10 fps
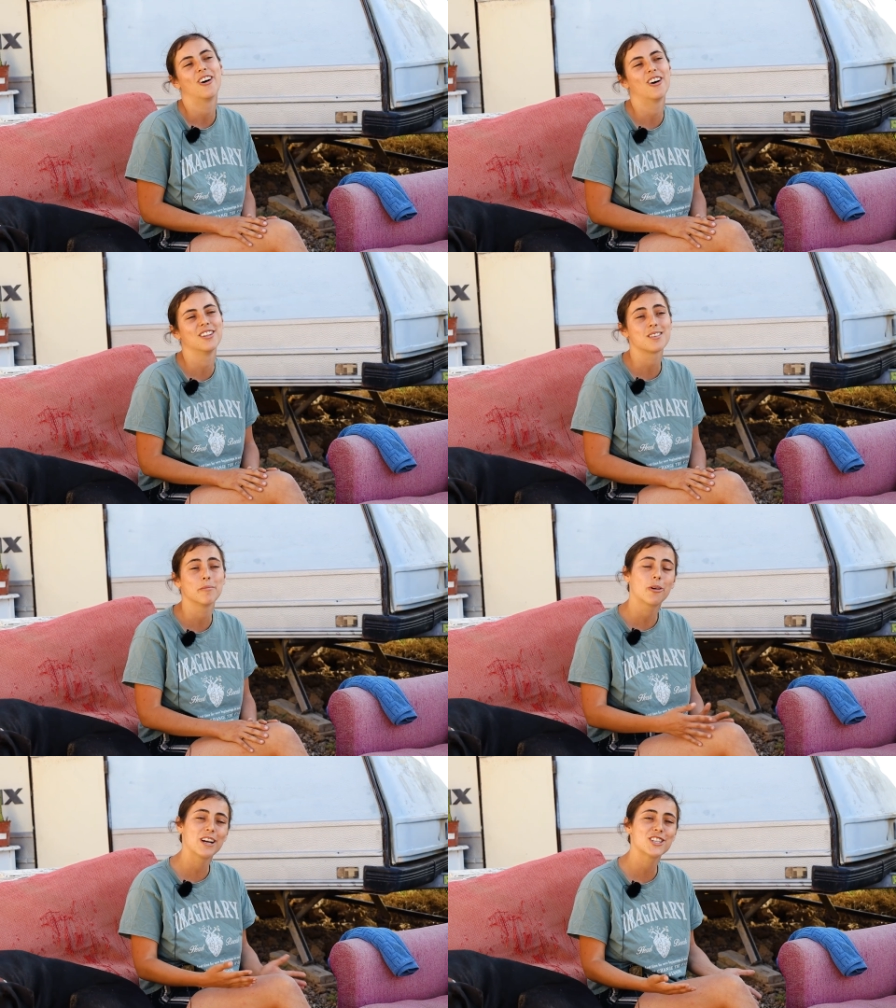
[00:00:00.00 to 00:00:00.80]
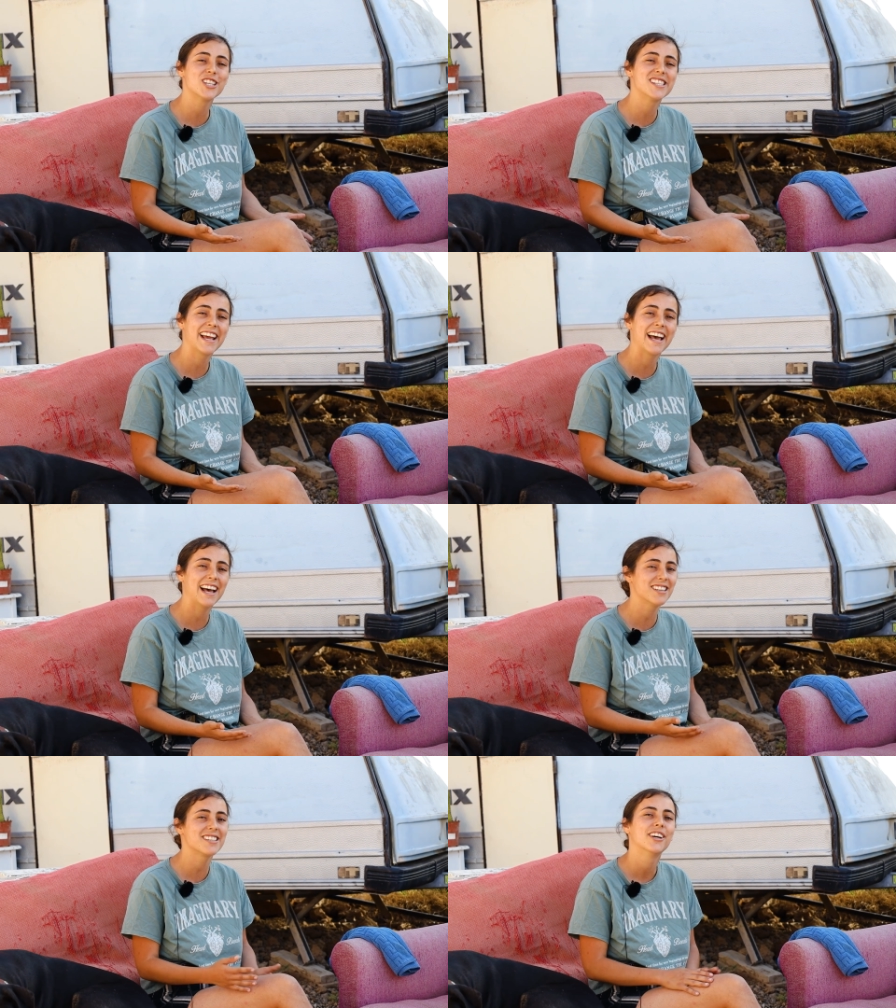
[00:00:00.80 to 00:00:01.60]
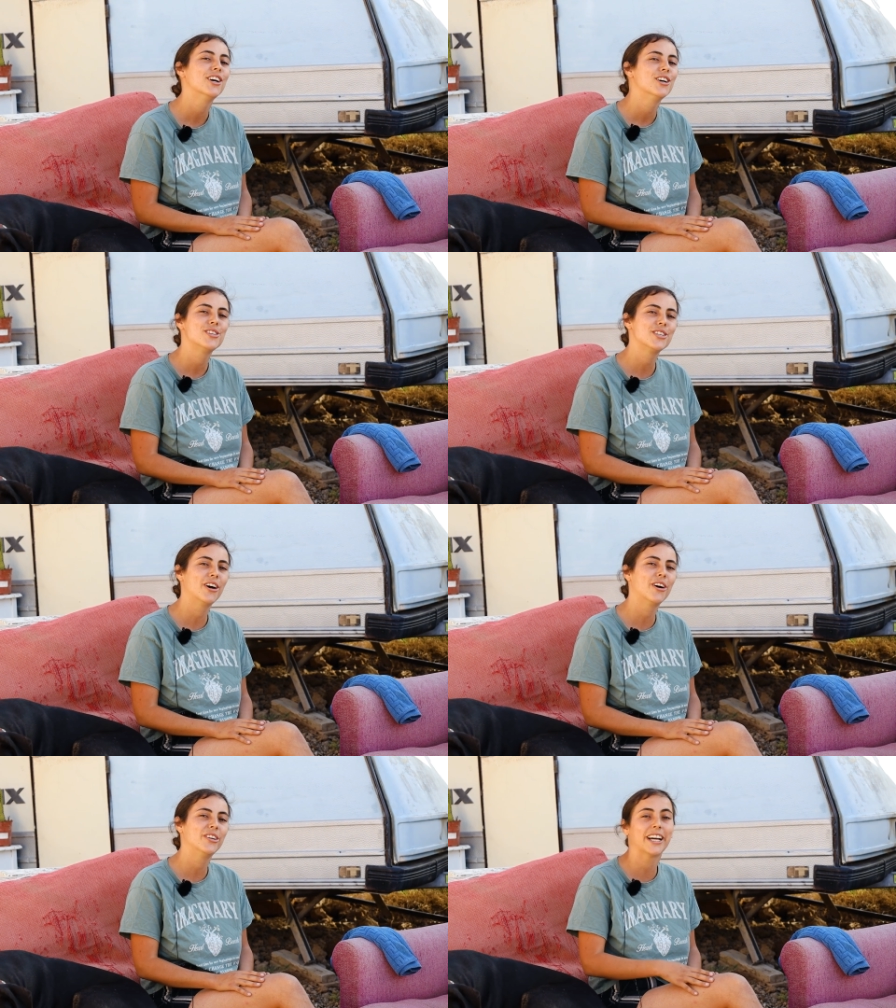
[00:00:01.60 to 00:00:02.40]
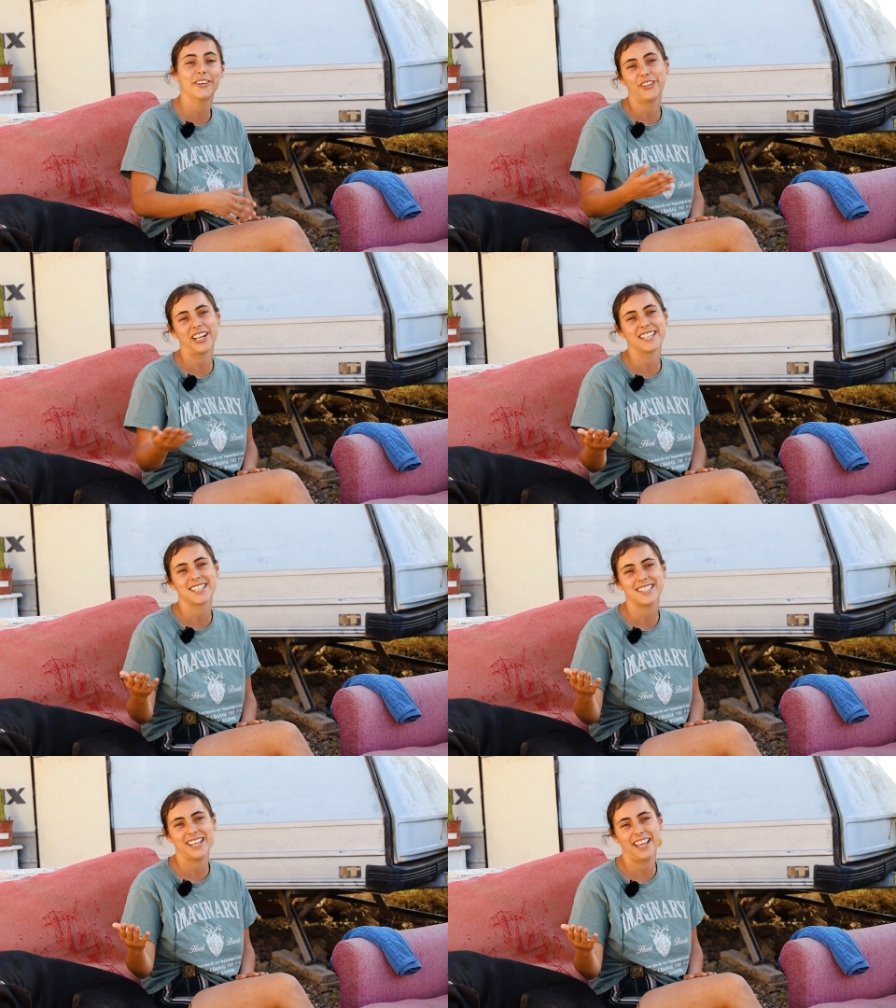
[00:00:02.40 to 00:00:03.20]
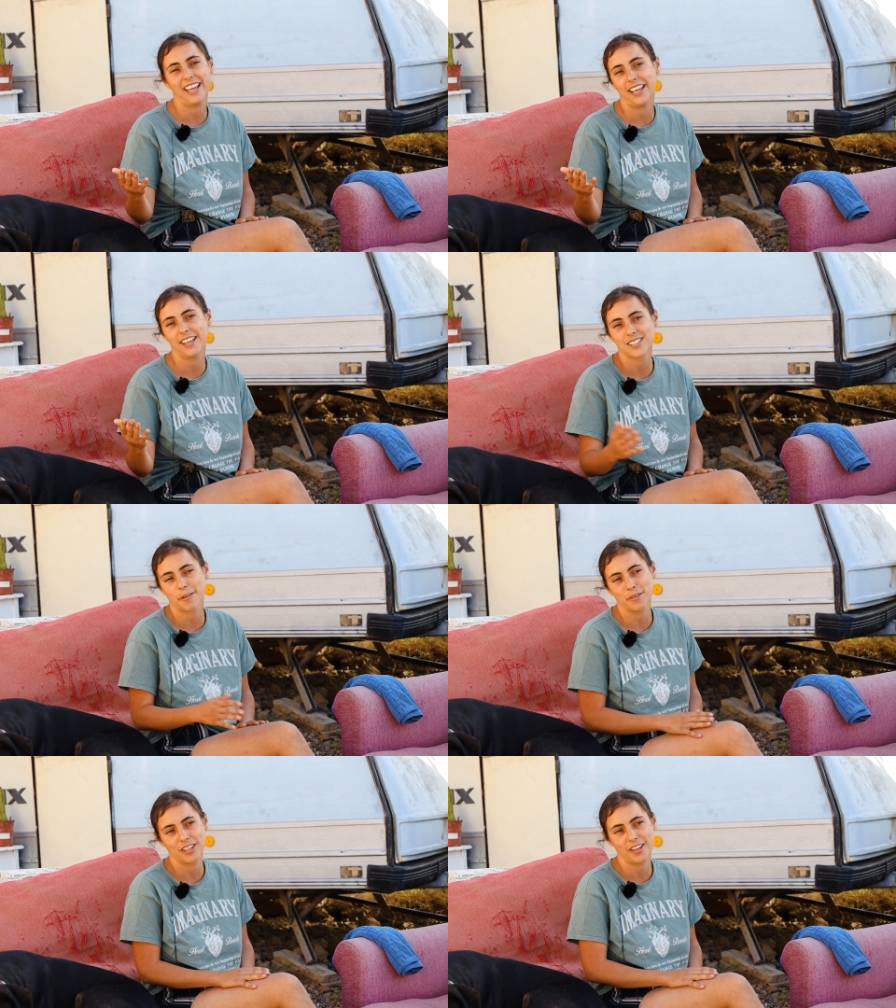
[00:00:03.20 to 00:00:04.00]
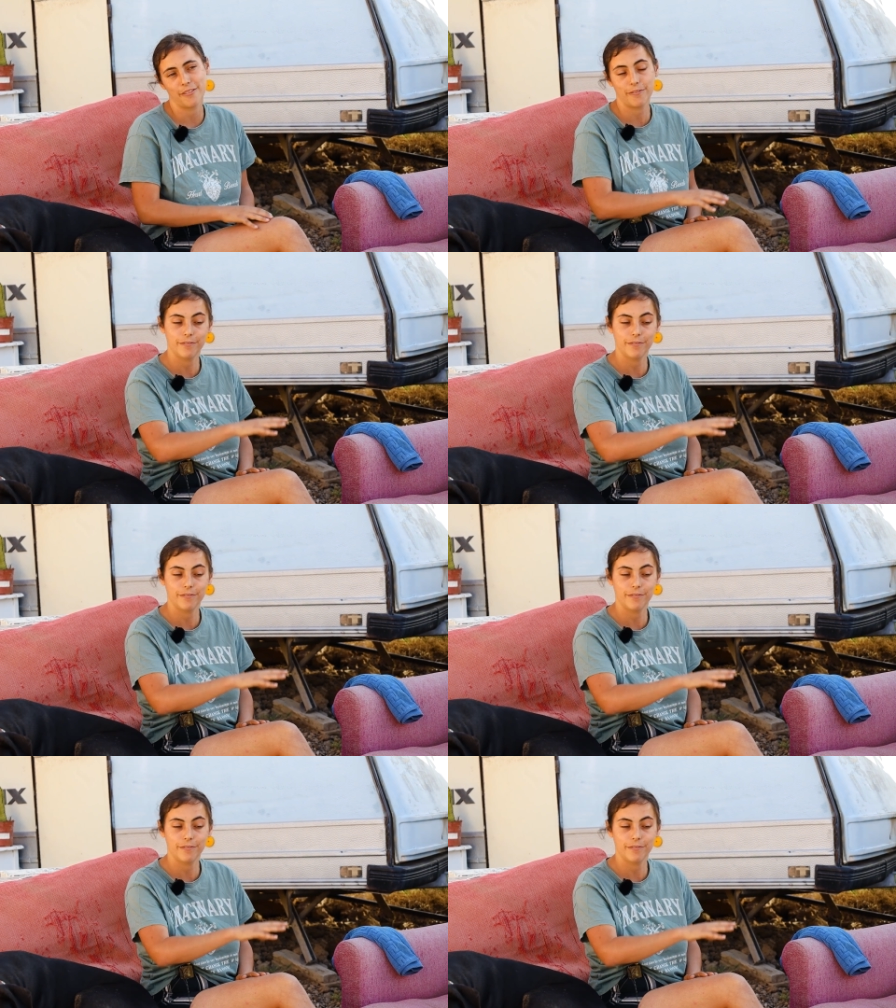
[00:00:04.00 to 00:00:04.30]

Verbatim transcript: on some of the questions I had. So now you'll get to see some of the